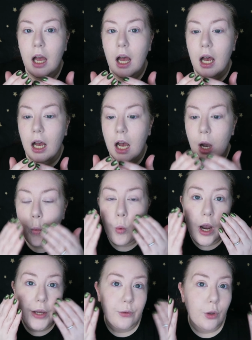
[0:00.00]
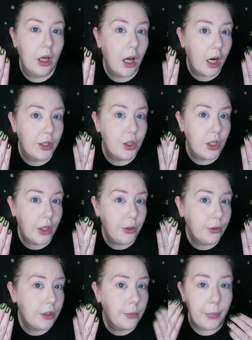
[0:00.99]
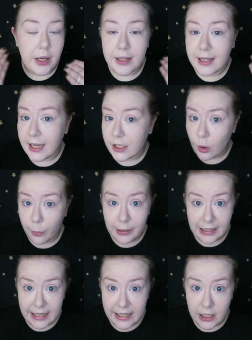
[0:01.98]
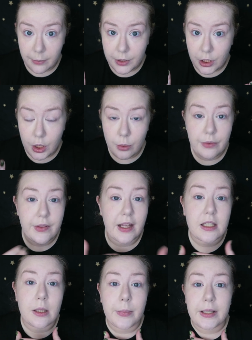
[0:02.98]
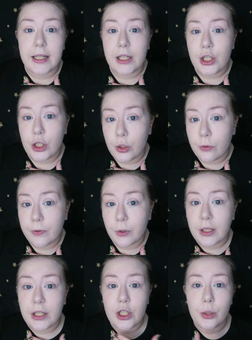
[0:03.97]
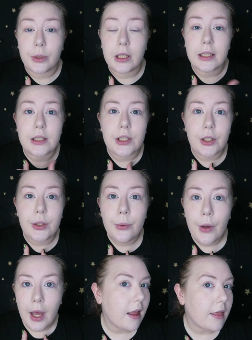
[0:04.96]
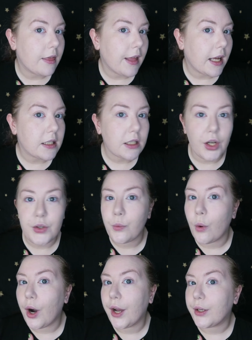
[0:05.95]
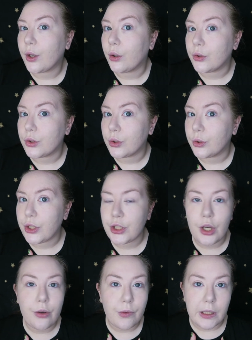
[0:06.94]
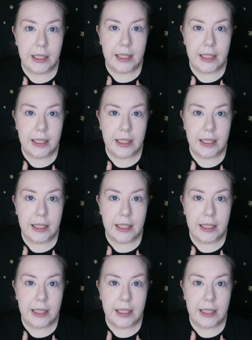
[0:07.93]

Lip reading: a wide or a large nose, but that is completely up to you. If that's something that you feel that you would like to do, that's kind of what I contour. You don't really